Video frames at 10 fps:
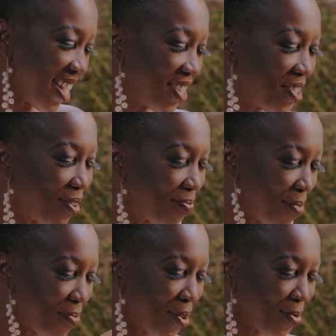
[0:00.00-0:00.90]
Can you
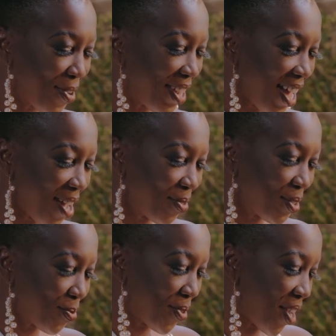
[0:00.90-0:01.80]
remember what I
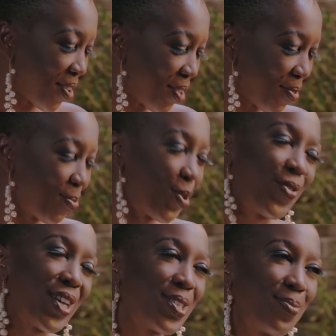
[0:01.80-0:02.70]
was wearing when we
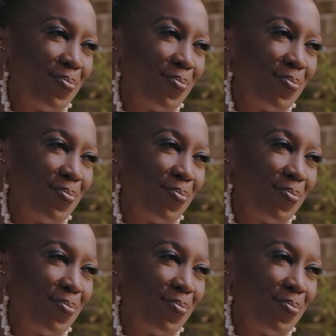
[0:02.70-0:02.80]
first